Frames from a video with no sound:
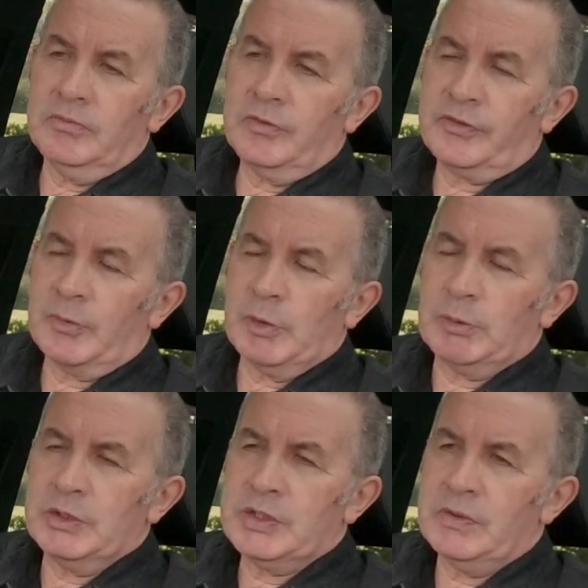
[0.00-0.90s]
from the
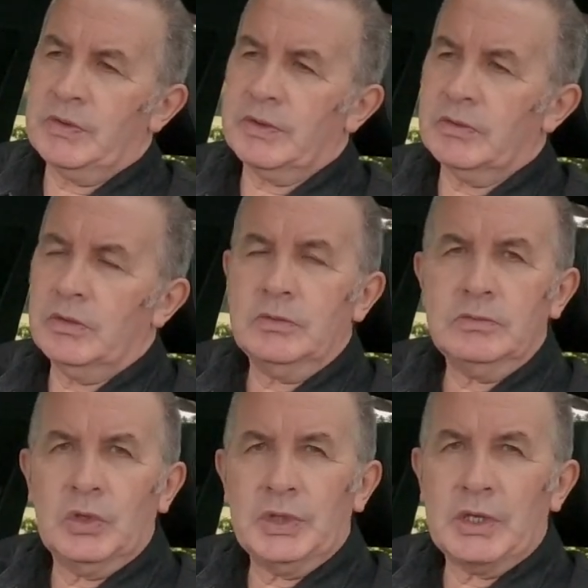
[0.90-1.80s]
Bluetooth
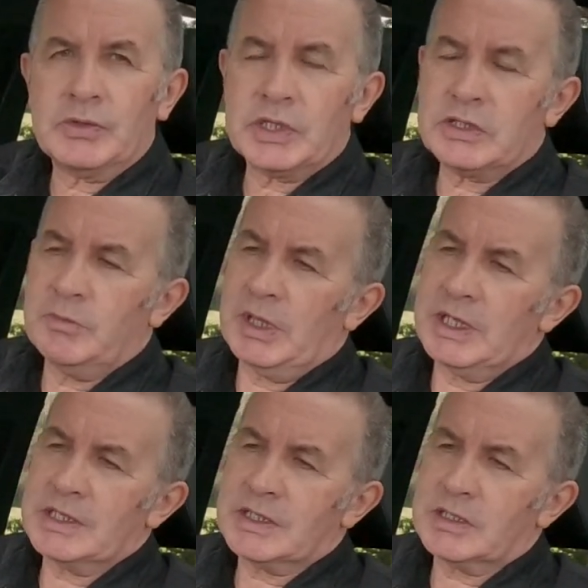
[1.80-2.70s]
audio system in
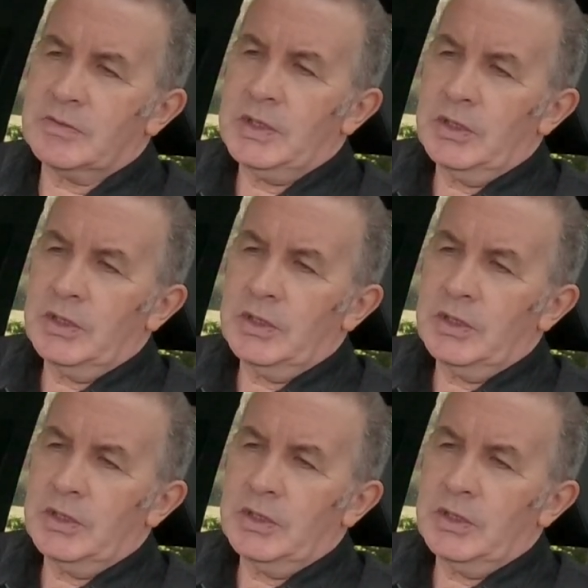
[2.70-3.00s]
this